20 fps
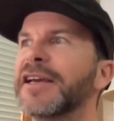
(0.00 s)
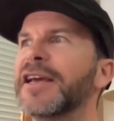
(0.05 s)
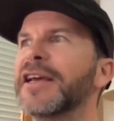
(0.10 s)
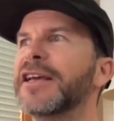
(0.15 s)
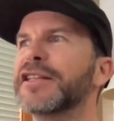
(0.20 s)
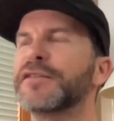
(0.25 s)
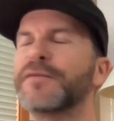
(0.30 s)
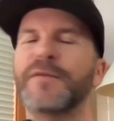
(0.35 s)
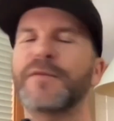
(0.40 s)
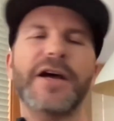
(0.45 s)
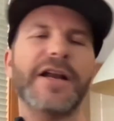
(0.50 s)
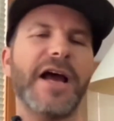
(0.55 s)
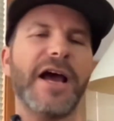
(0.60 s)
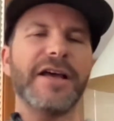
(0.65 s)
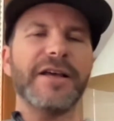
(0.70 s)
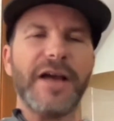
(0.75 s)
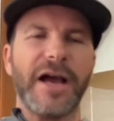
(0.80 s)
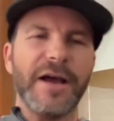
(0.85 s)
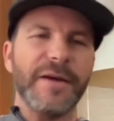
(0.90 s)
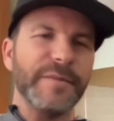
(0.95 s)
It's fun.
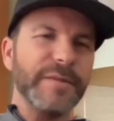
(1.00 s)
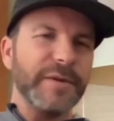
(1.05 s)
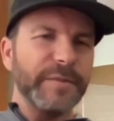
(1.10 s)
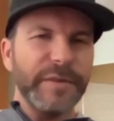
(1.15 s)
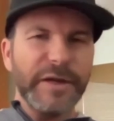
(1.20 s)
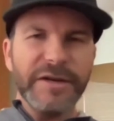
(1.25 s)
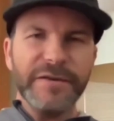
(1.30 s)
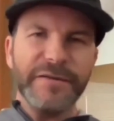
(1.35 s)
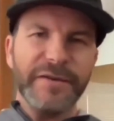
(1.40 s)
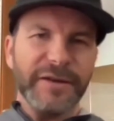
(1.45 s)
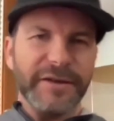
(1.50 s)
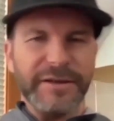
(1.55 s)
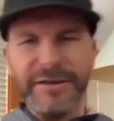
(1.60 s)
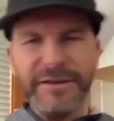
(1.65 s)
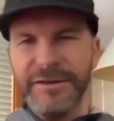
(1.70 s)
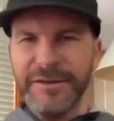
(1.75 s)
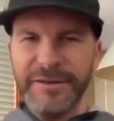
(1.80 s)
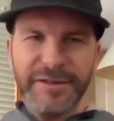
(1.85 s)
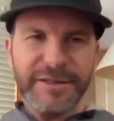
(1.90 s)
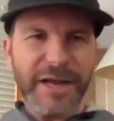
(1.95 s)
I'm a bit of a
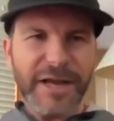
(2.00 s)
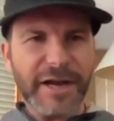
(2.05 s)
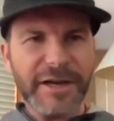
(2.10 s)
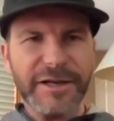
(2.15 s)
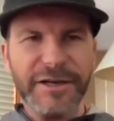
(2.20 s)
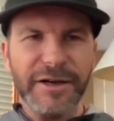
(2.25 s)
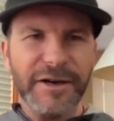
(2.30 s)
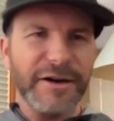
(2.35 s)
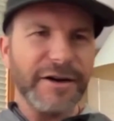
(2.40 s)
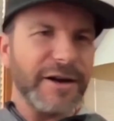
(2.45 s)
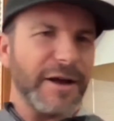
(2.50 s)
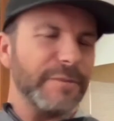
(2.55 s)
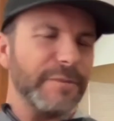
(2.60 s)
tech nerd.